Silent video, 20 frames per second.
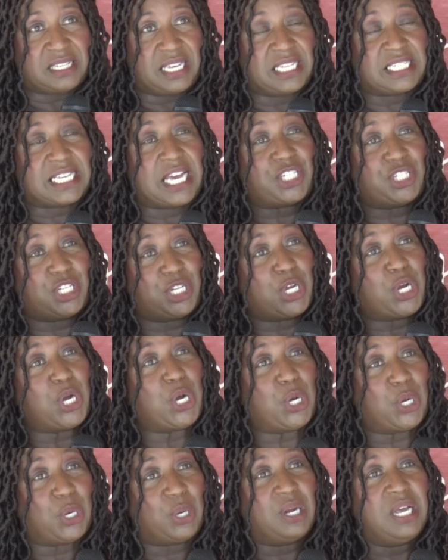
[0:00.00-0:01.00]
And it's actually
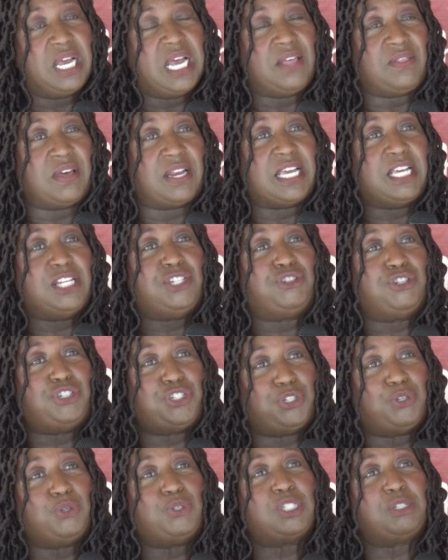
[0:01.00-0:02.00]
her that
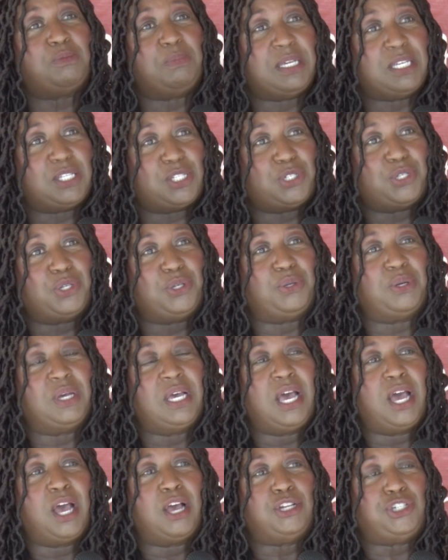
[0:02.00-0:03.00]
introduced me to
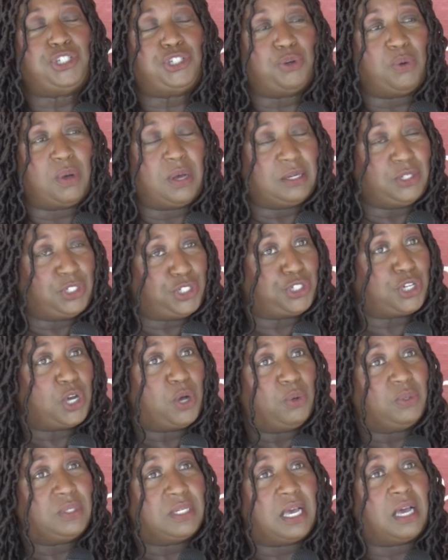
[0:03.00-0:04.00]

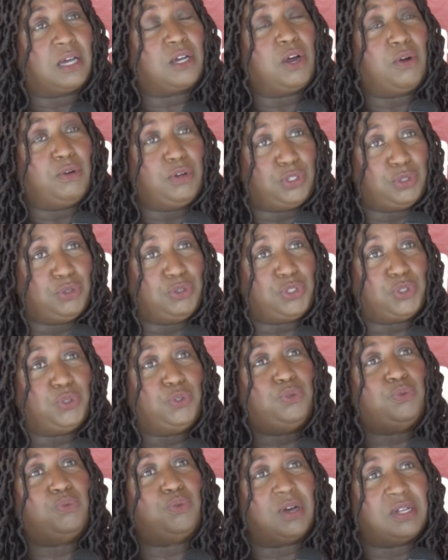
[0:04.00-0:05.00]
Joan Akorodudu,
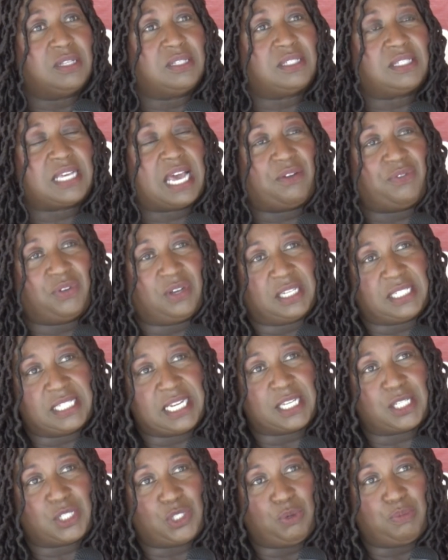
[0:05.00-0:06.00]
who runs Africa's
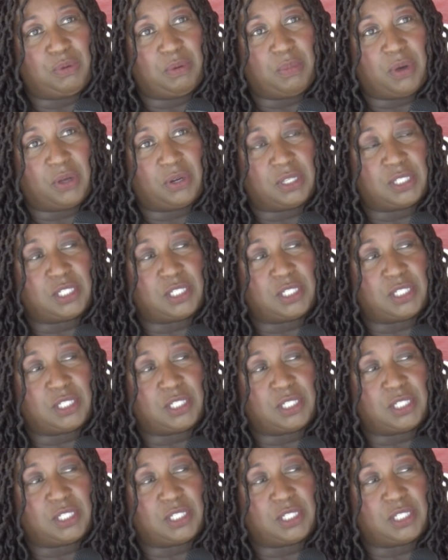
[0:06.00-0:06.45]
Next Supermodel.